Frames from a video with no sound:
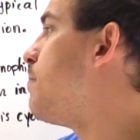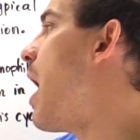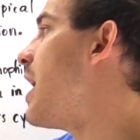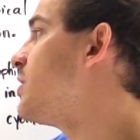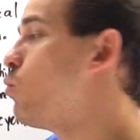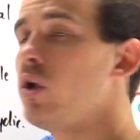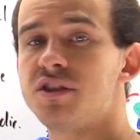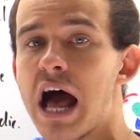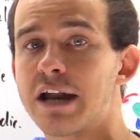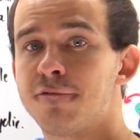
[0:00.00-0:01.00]
bond will
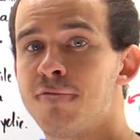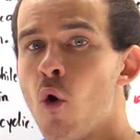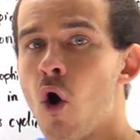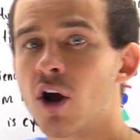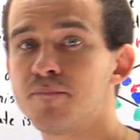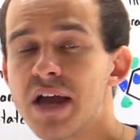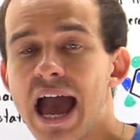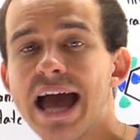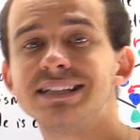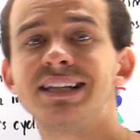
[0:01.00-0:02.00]
not form
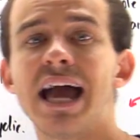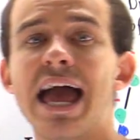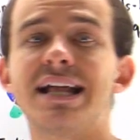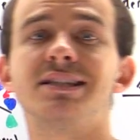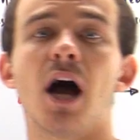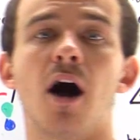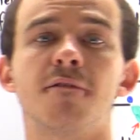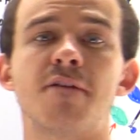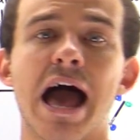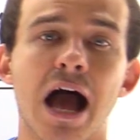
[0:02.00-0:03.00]
at the end
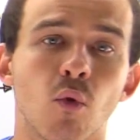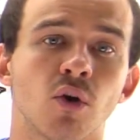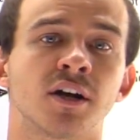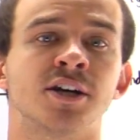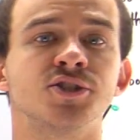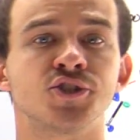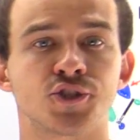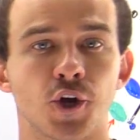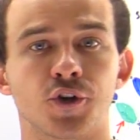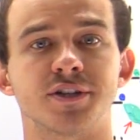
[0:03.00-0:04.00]
of our
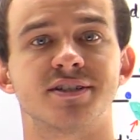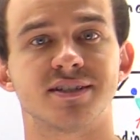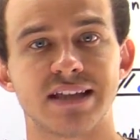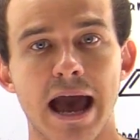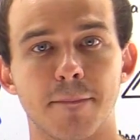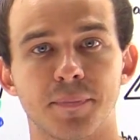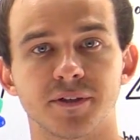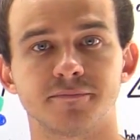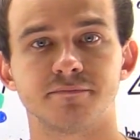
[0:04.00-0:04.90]
concerted step.